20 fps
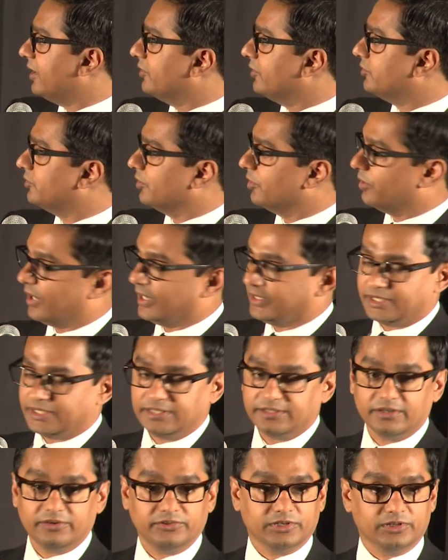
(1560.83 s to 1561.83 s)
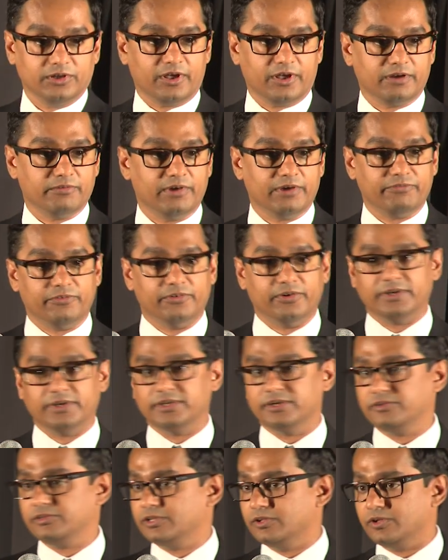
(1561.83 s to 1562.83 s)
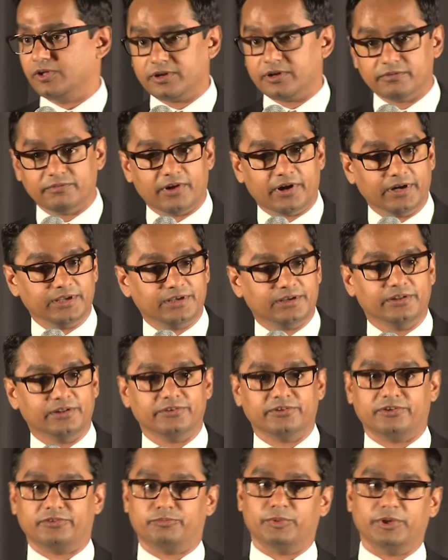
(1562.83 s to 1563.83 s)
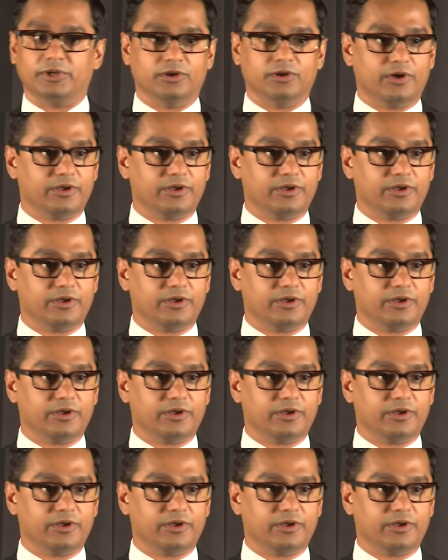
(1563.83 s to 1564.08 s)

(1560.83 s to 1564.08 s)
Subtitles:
So I think there's a lot of effort, there's a lot of articles, there's been a